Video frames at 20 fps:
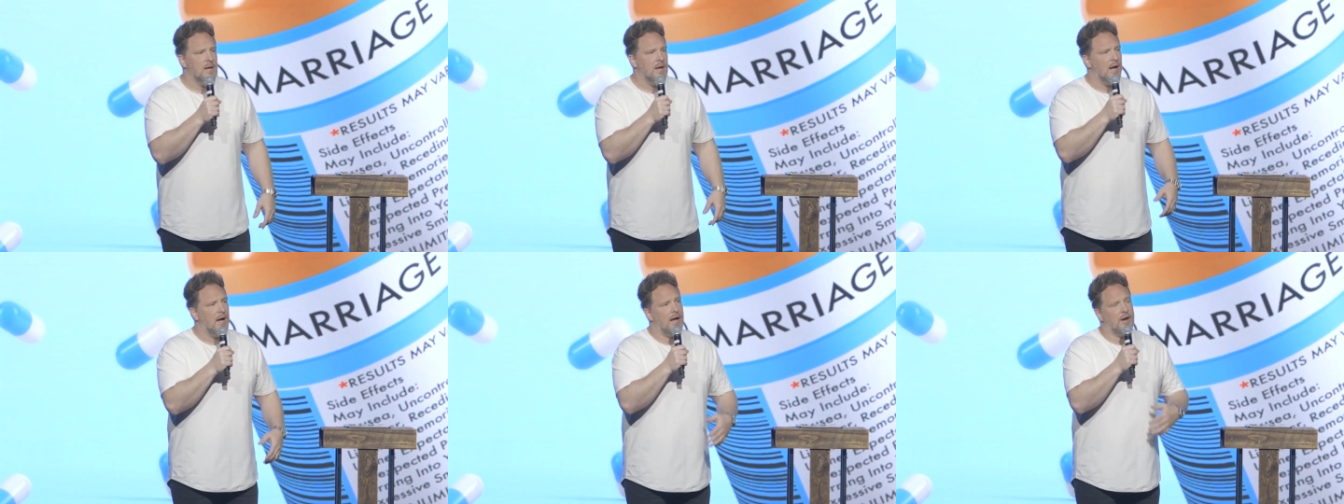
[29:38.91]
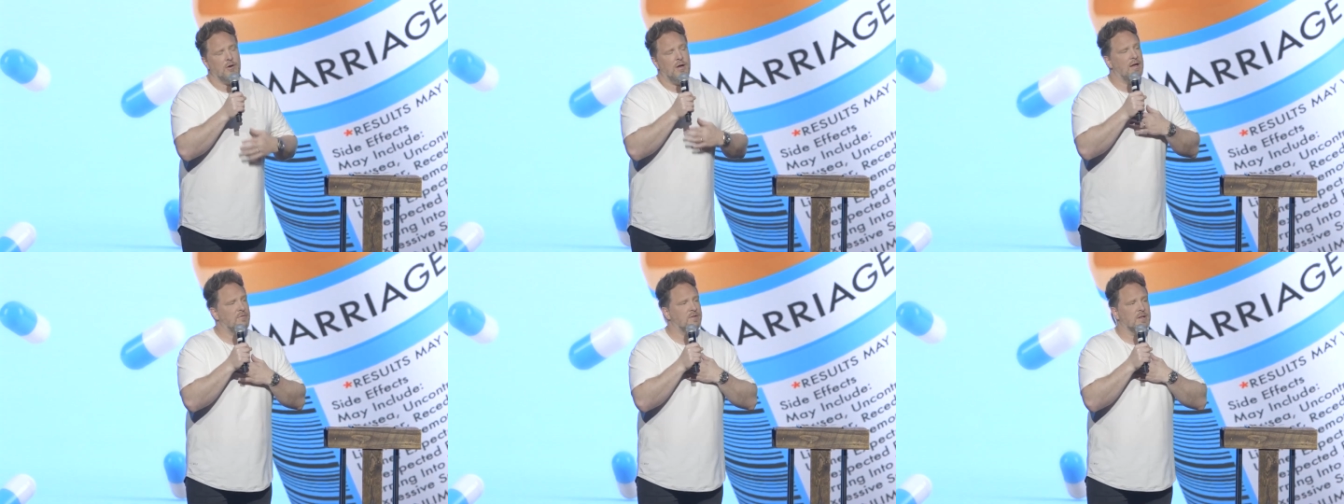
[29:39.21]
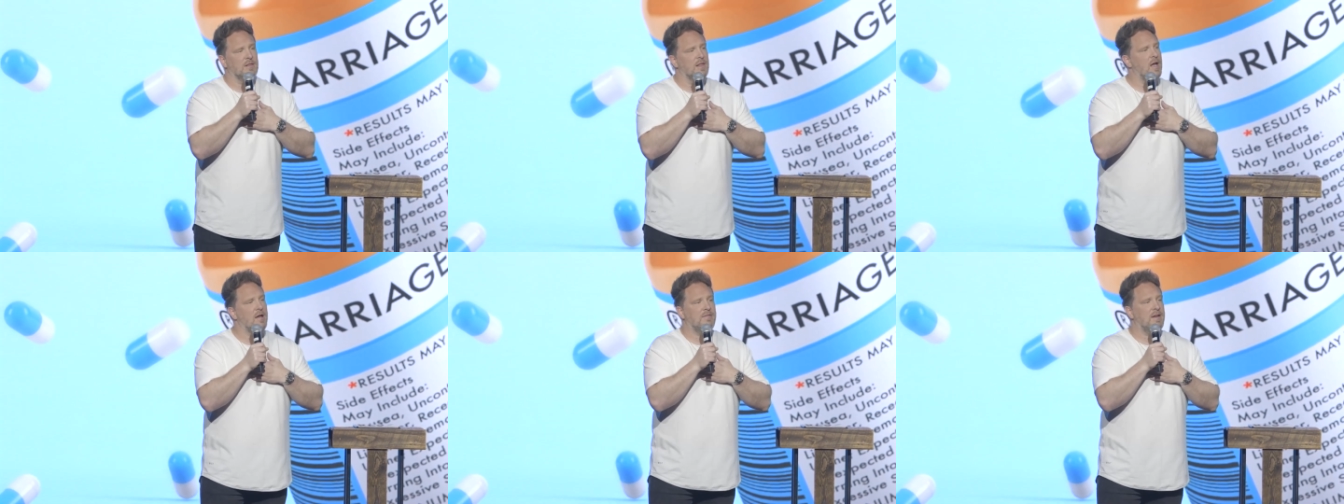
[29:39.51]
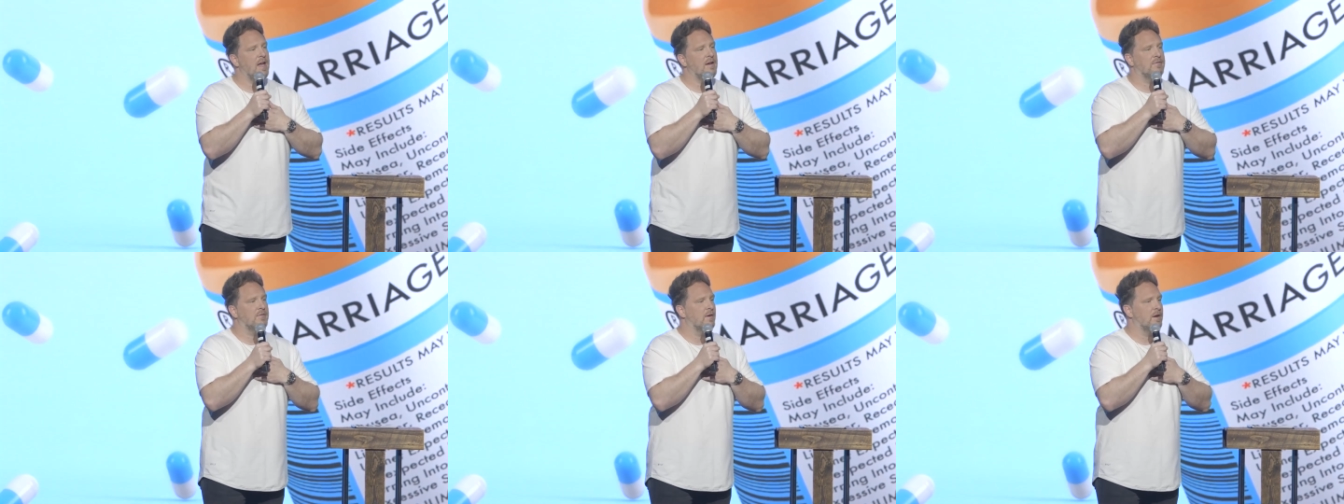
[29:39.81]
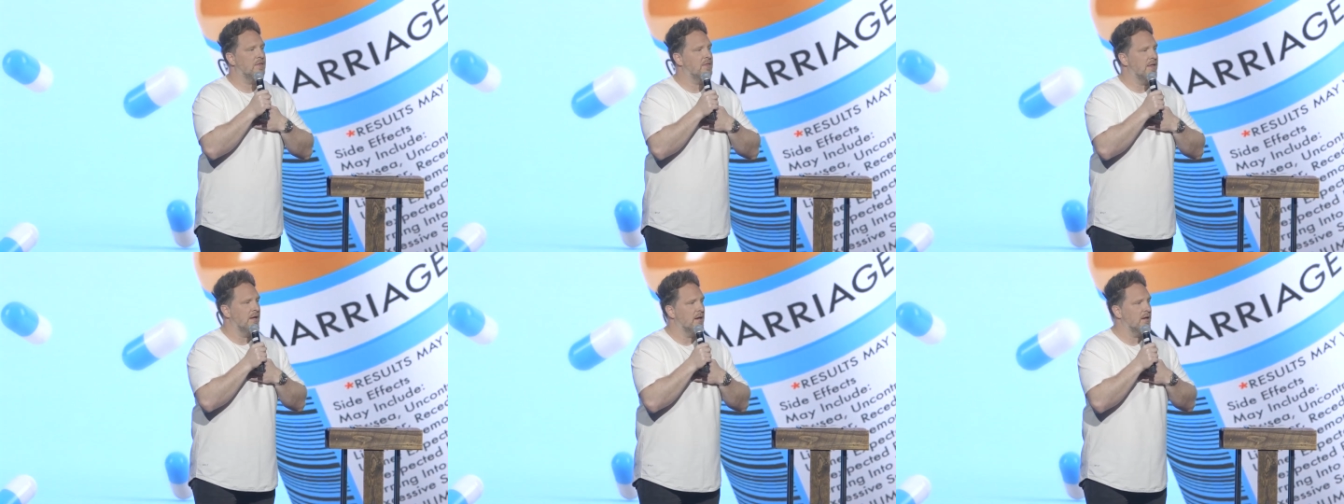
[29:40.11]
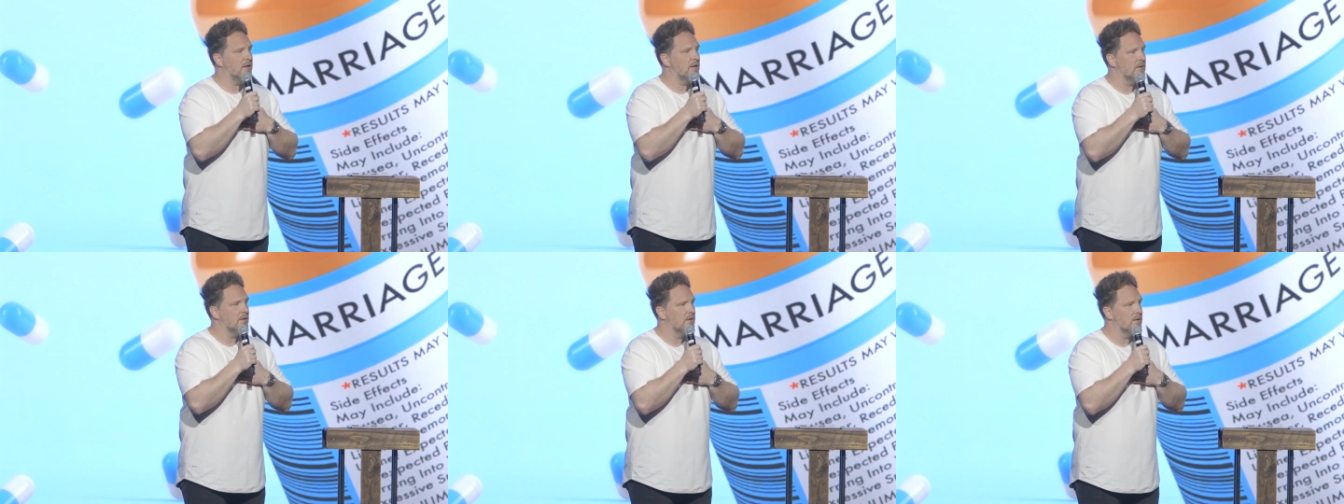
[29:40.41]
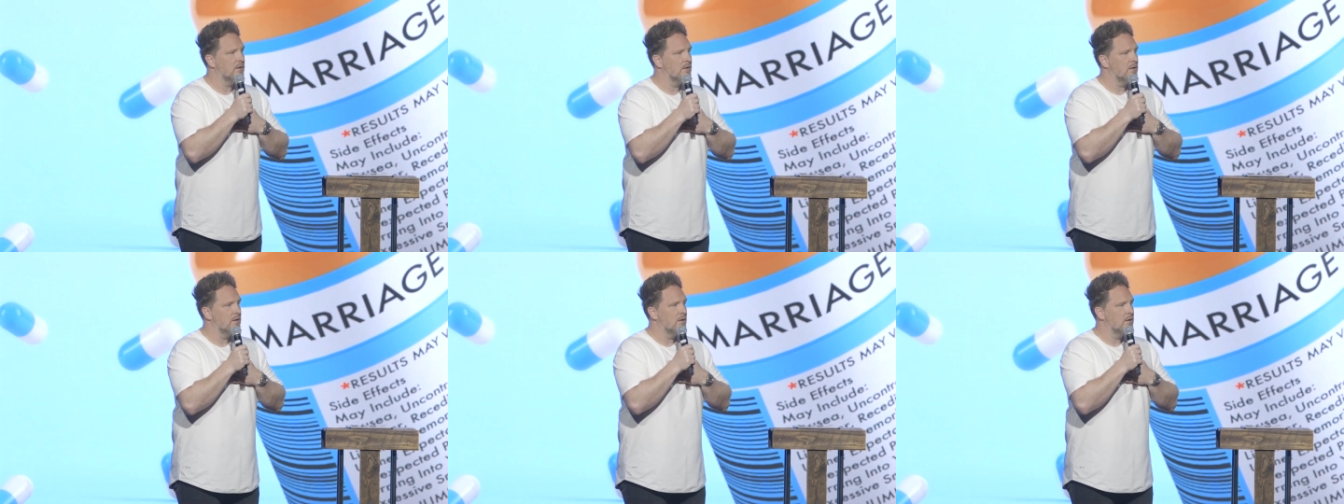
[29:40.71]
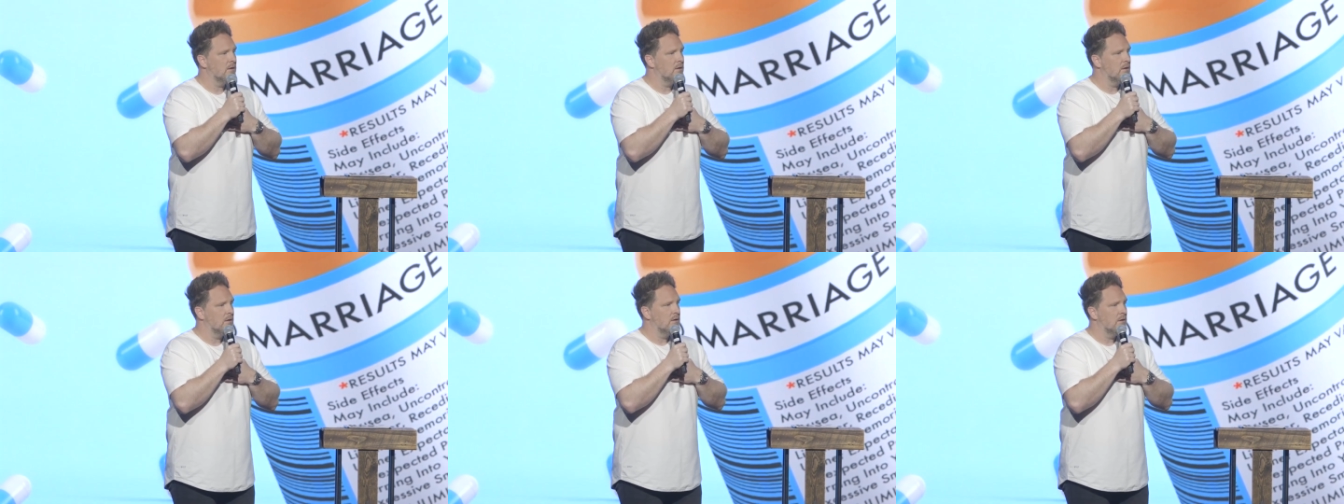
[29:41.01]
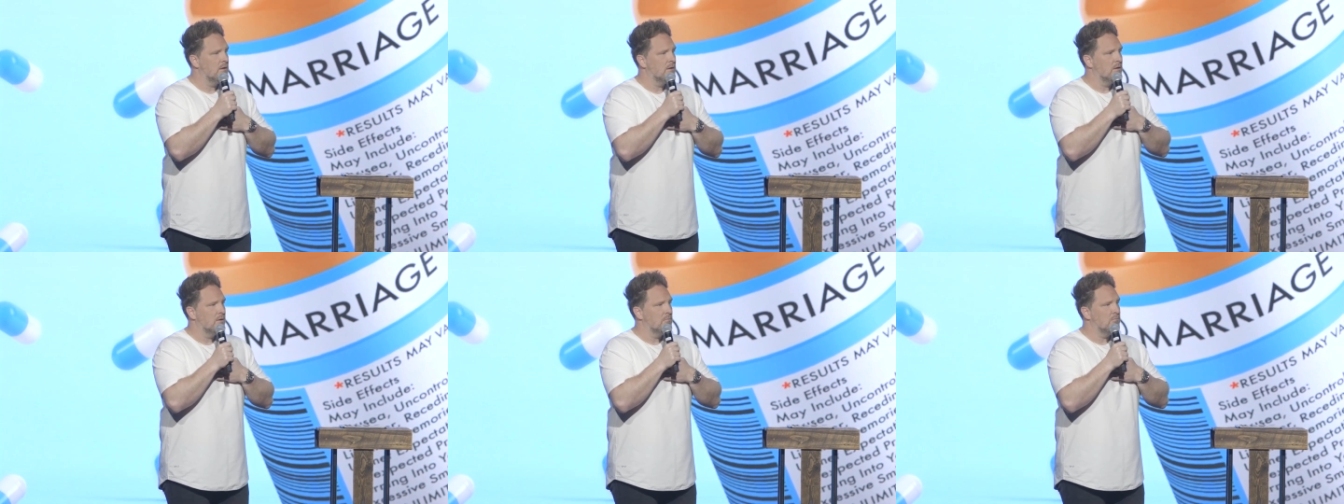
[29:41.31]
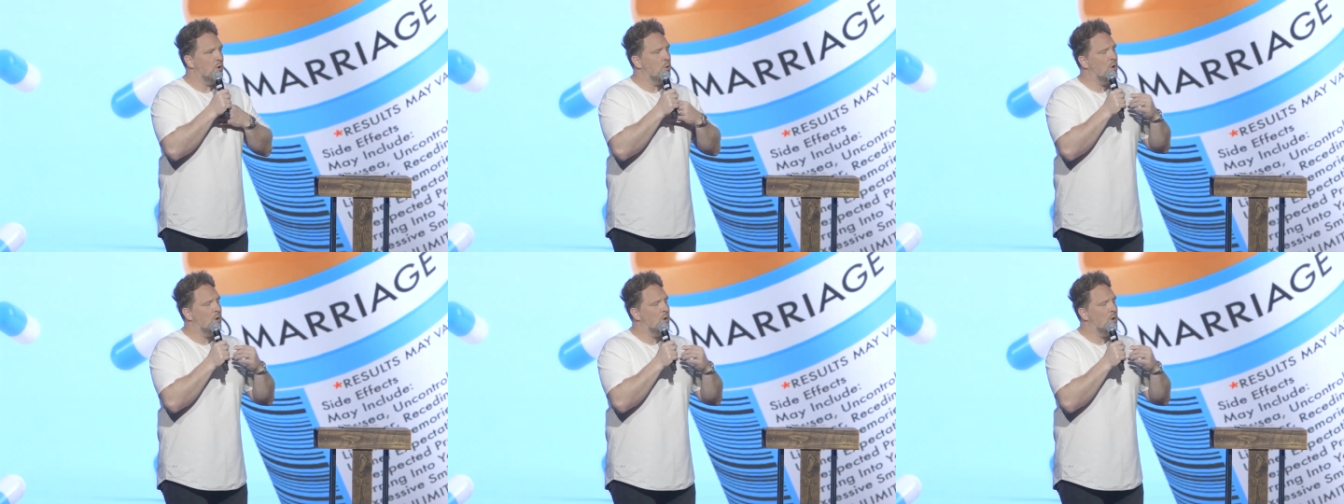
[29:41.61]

I don't have to love everything, but